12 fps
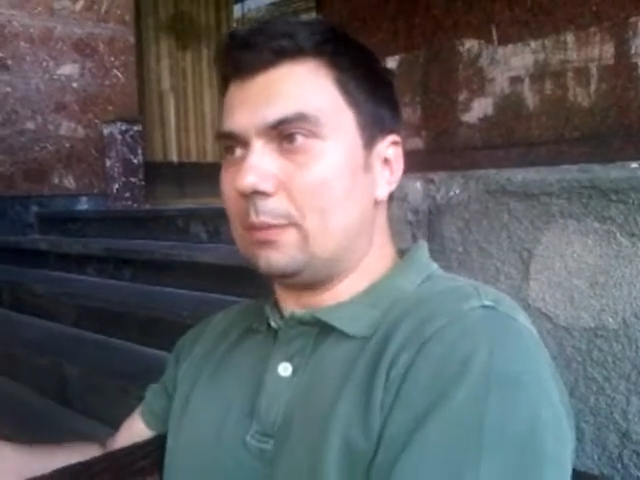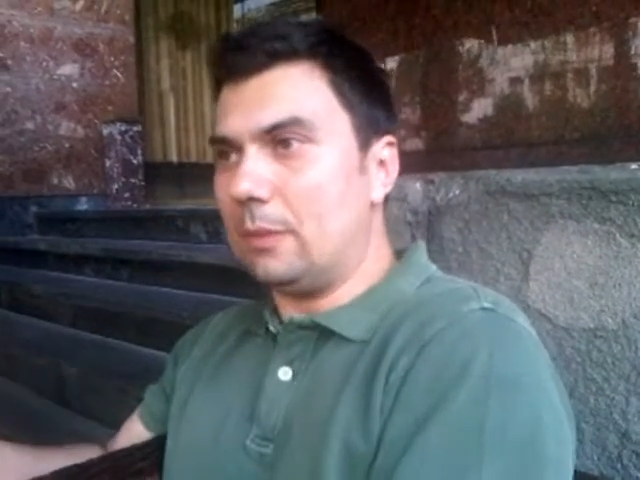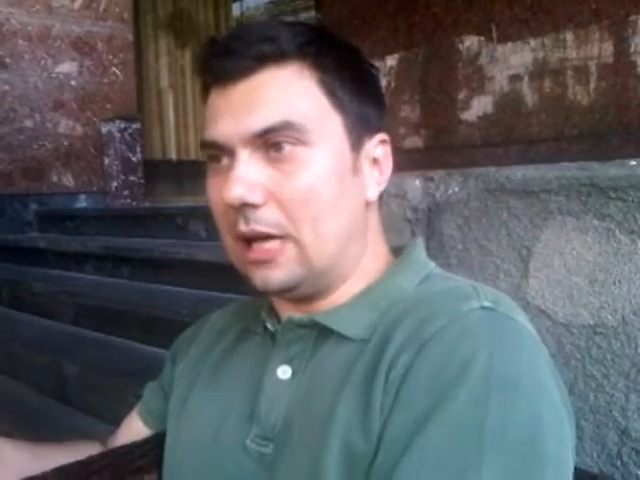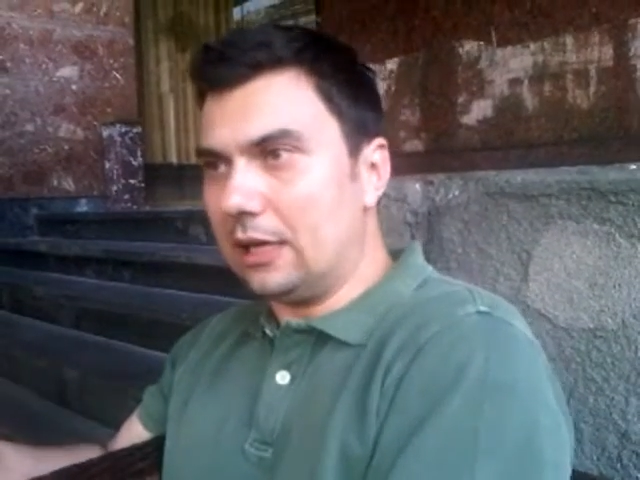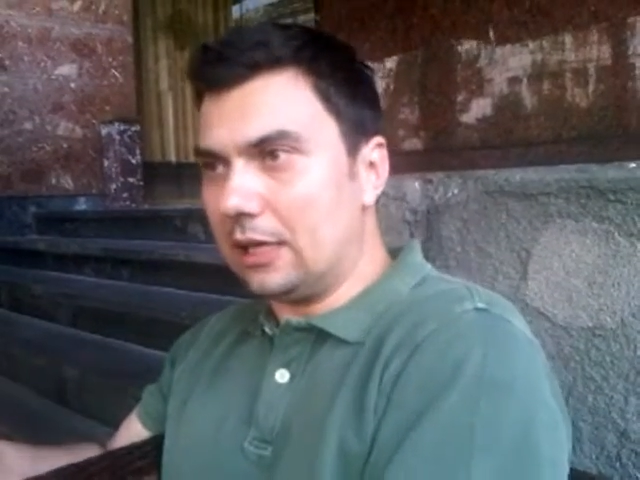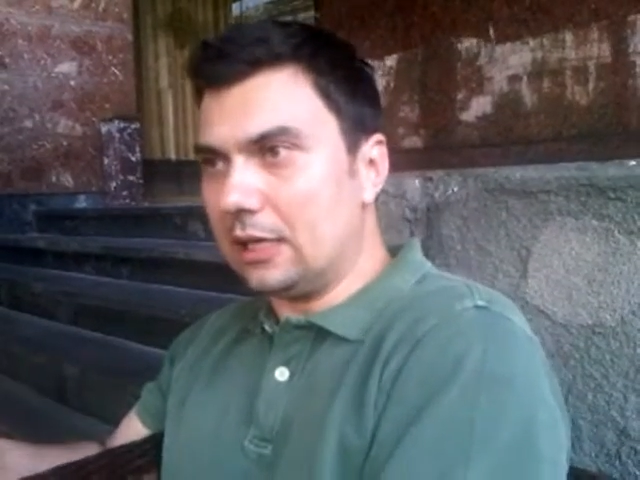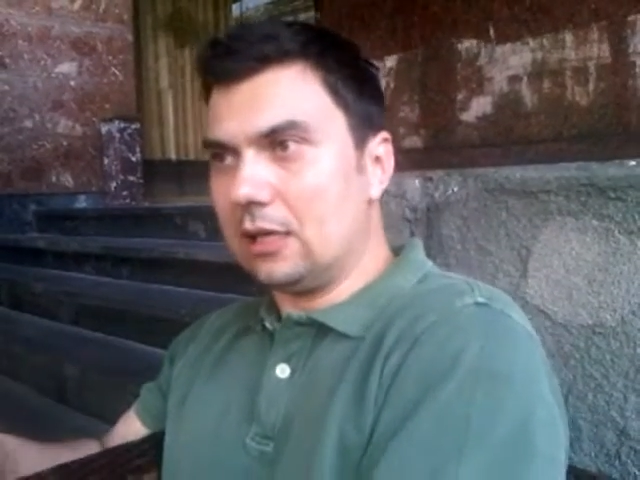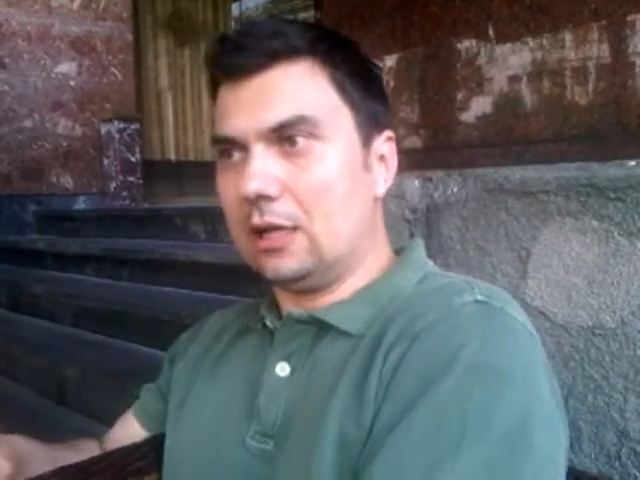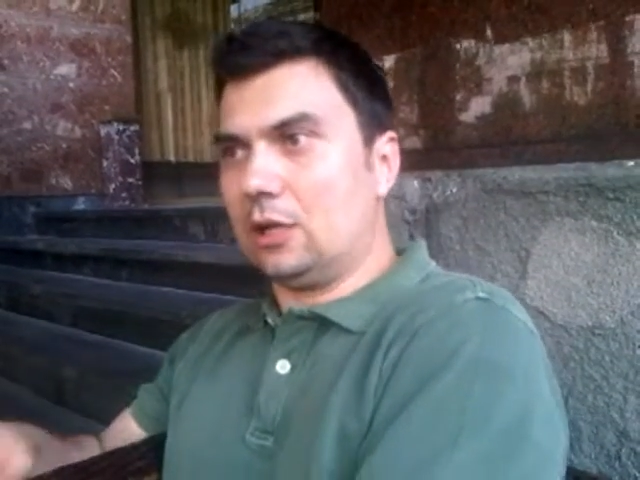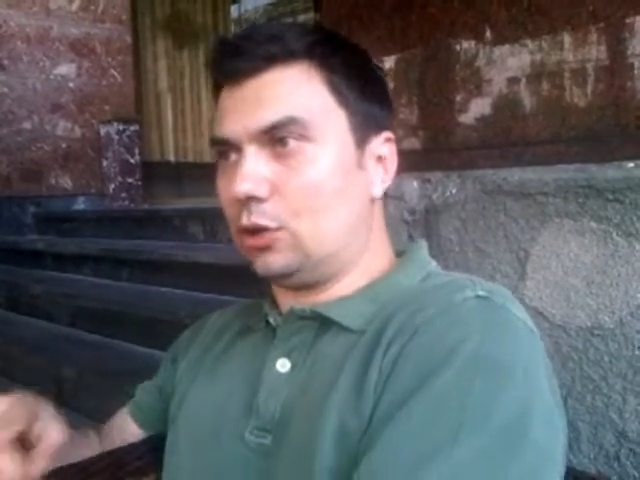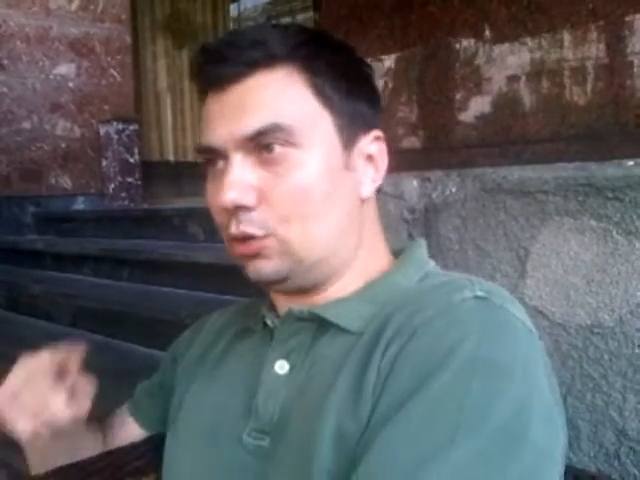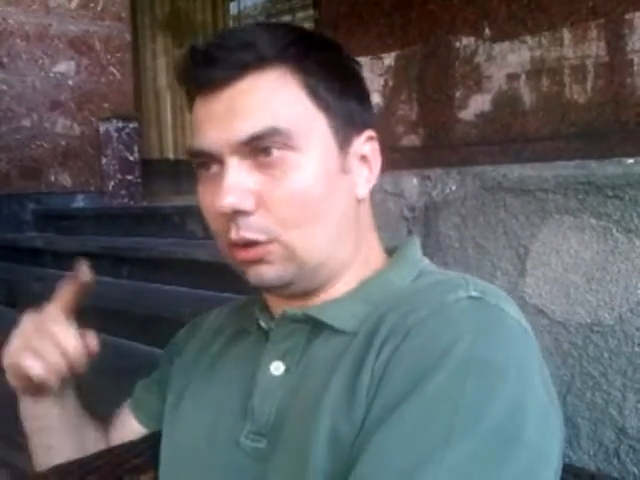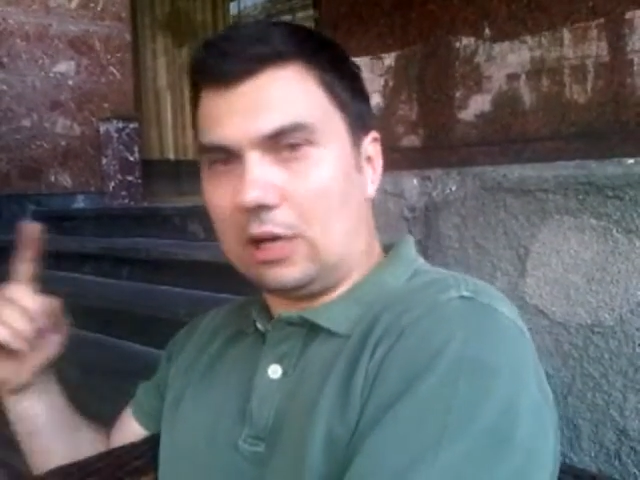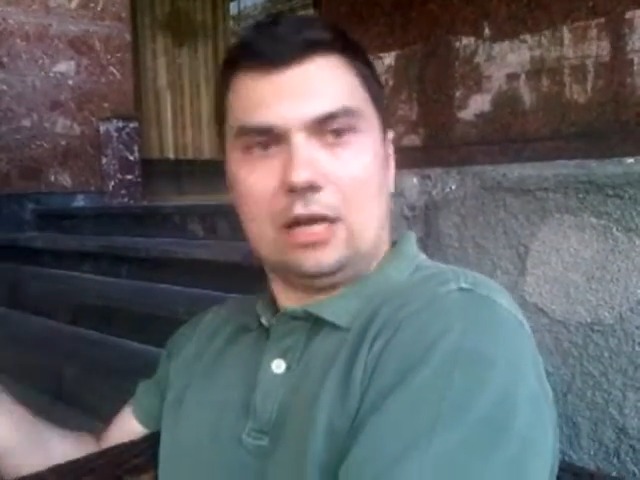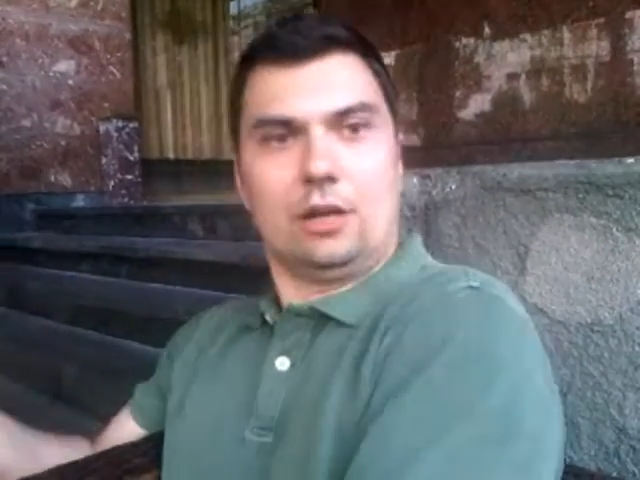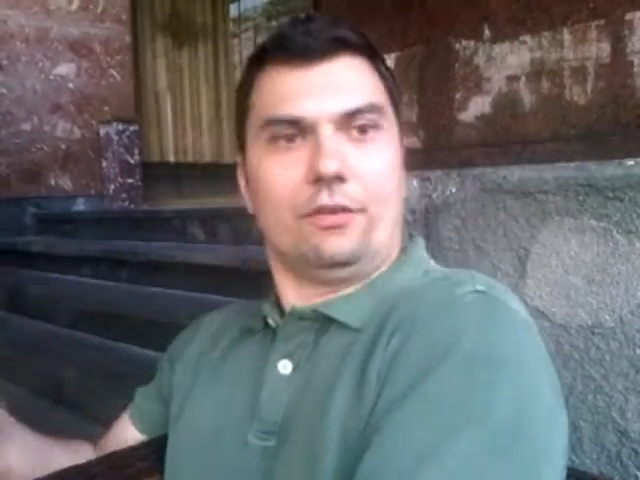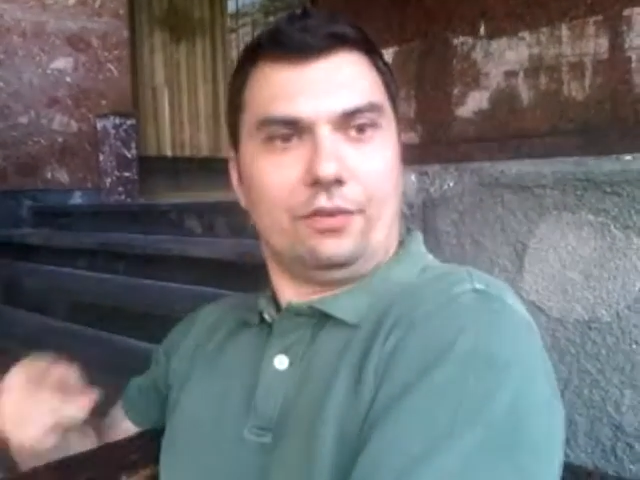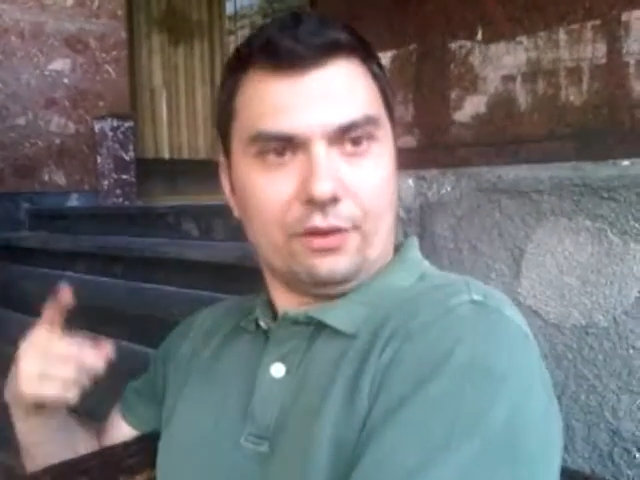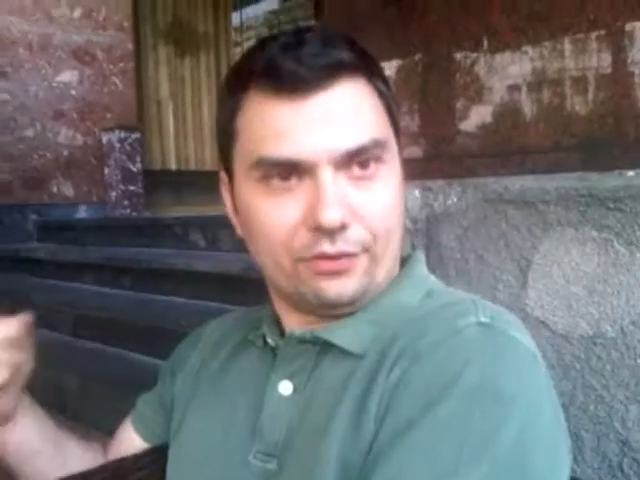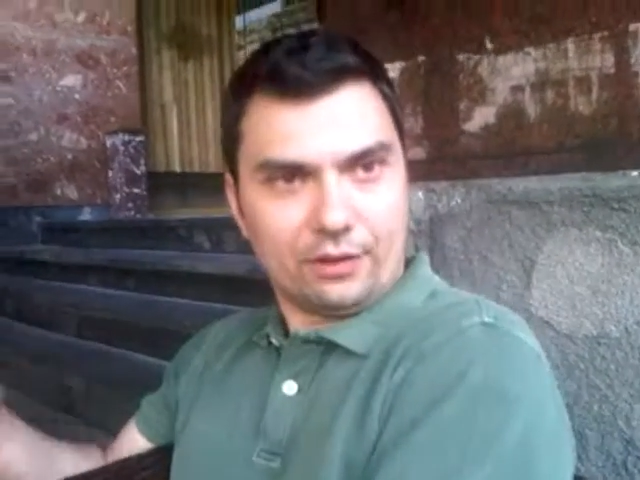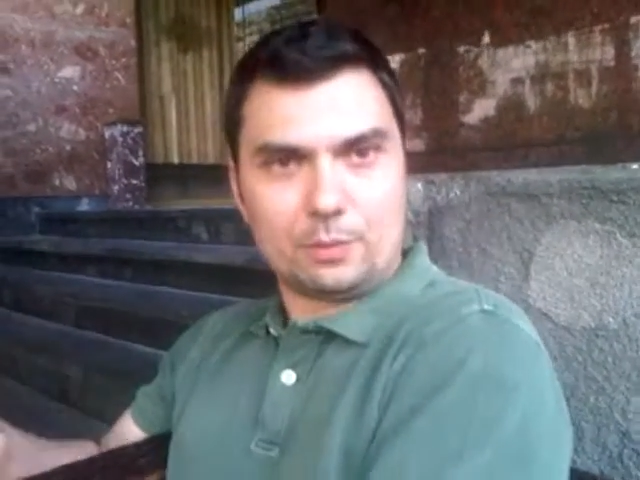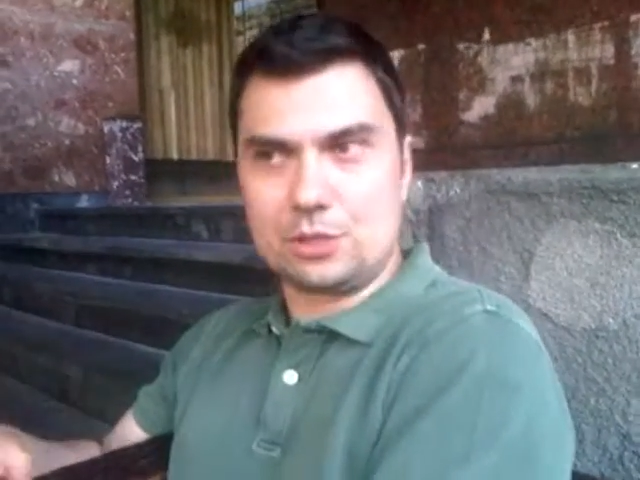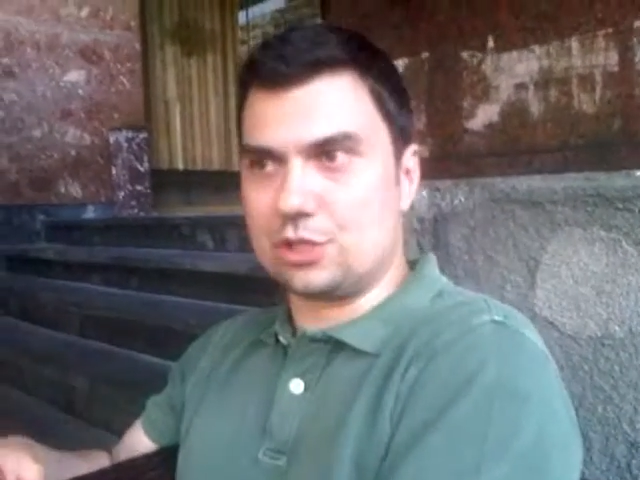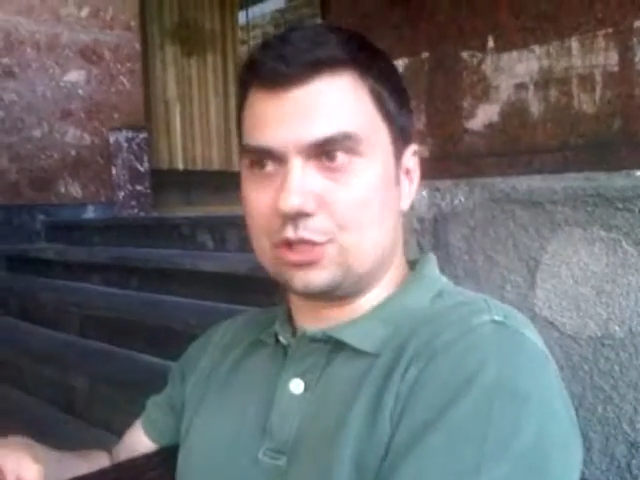money to kind of
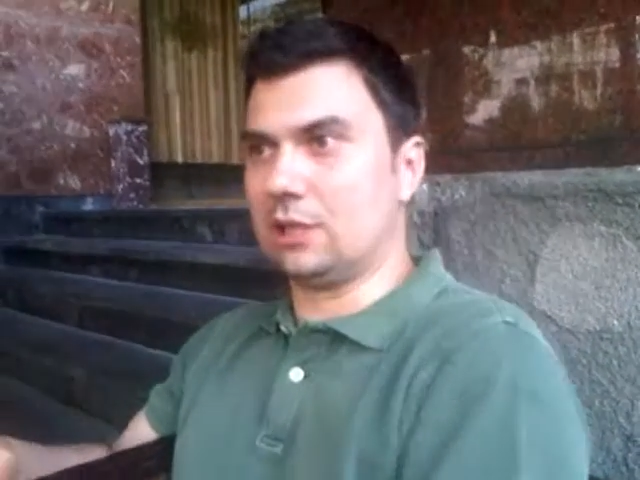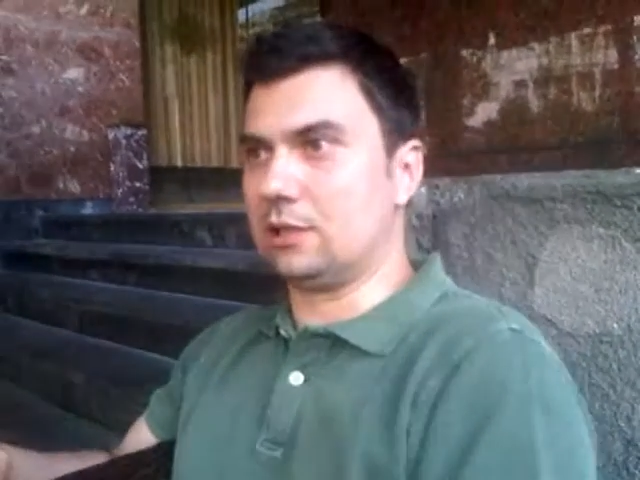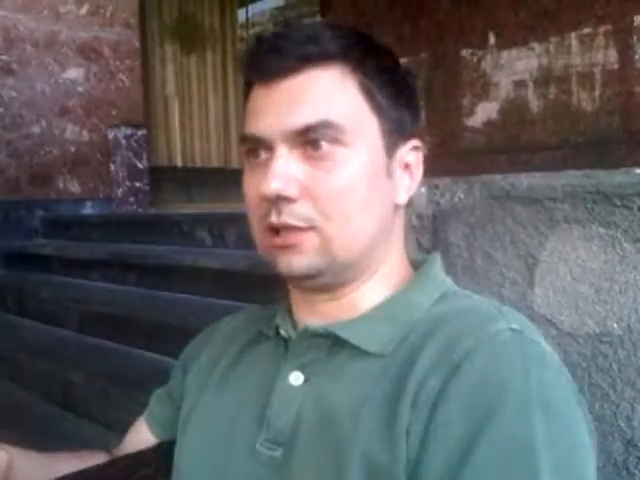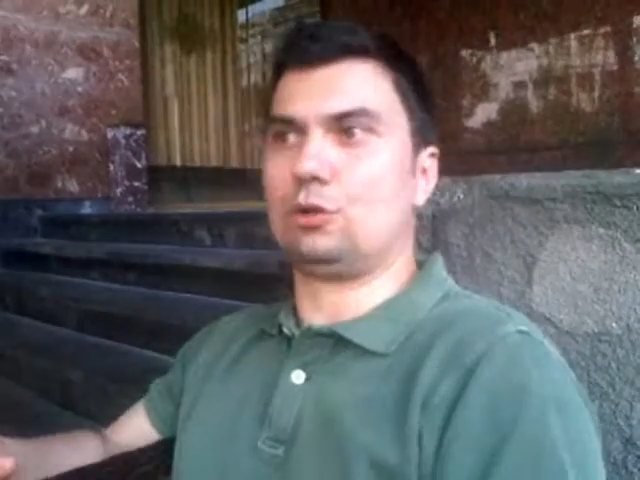refurbish it,